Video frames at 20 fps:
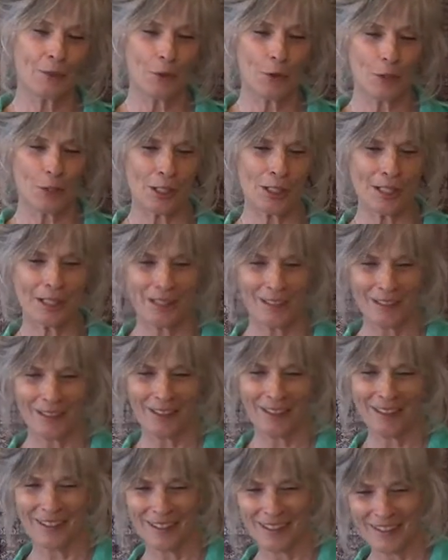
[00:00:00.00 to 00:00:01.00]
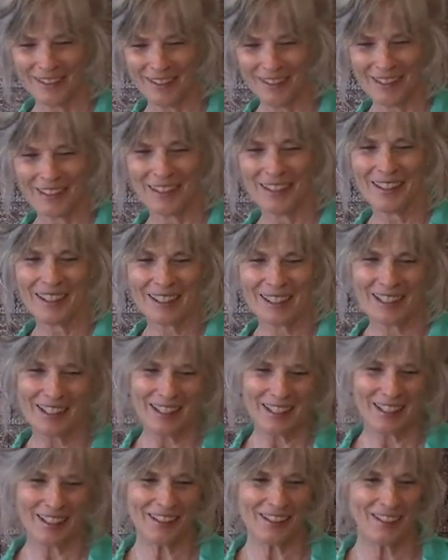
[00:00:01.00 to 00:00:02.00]
course,
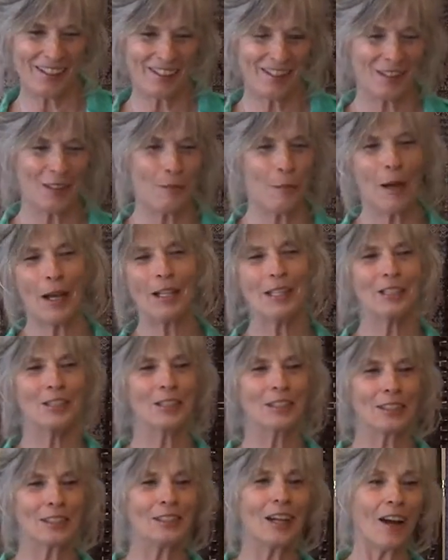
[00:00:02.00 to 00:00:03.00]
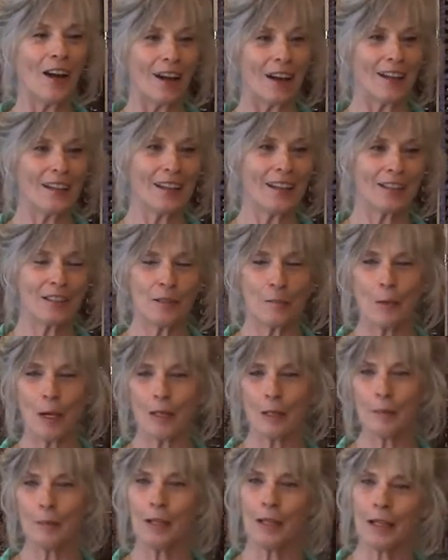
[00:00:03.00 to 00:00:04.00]
you know, the body's going to die. That's the
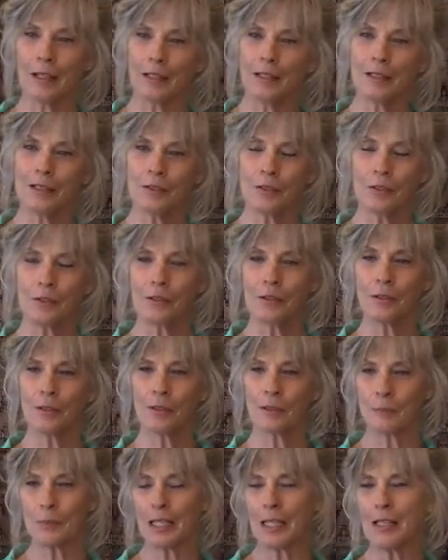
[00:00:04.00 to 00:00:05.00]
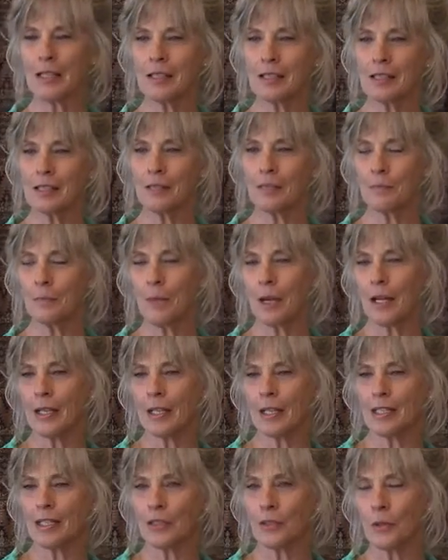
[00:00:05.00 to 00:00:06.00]
bottom line. So the, because the body
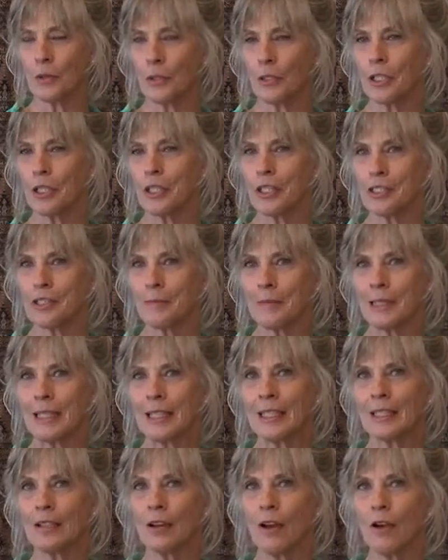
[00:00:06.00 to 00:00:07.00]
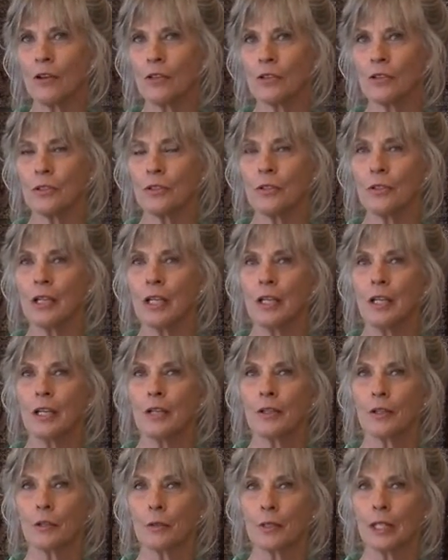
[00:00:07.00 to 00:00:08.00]
is an organism, it also
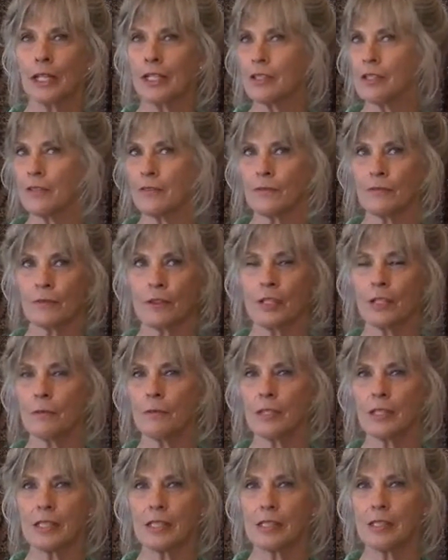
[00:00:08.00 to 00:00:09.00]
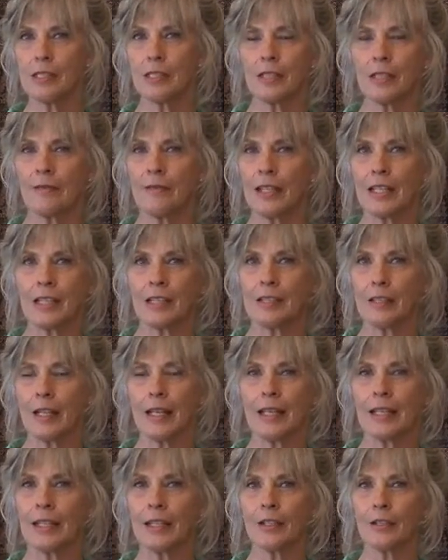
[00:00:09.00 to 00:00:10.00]
creates a frequency of
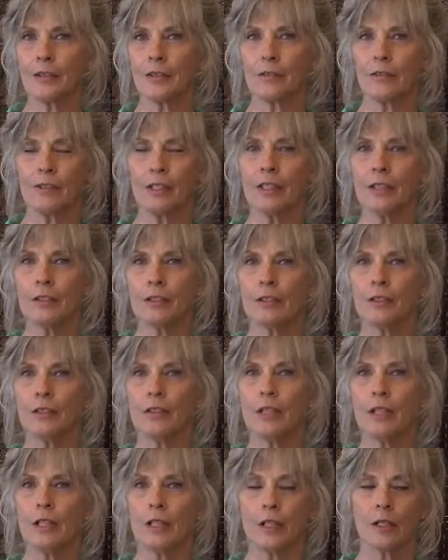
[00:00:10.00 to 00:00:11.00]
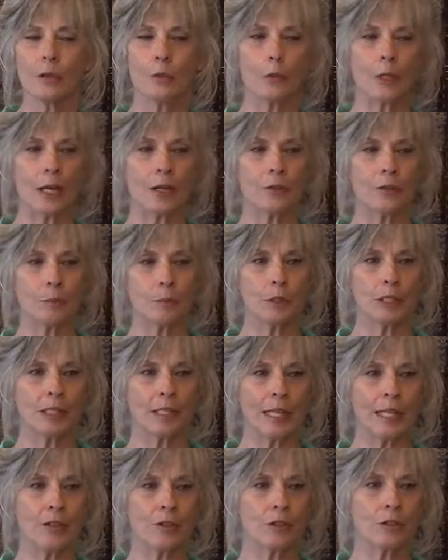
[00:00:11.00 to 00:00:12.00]
anxiety or fear around the
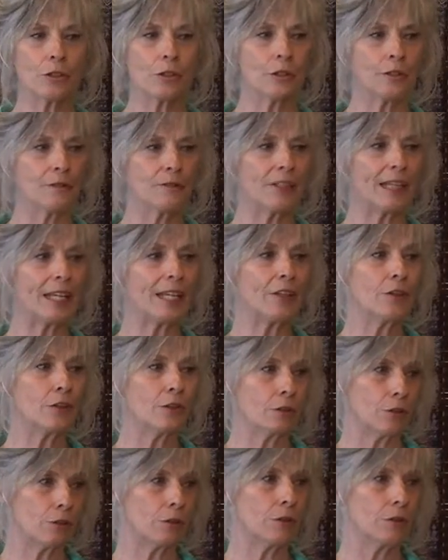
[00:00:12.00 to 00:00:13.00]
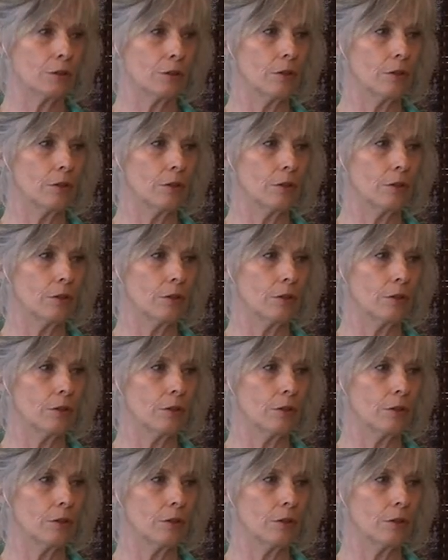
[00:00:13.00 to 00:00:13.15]
potential of danger,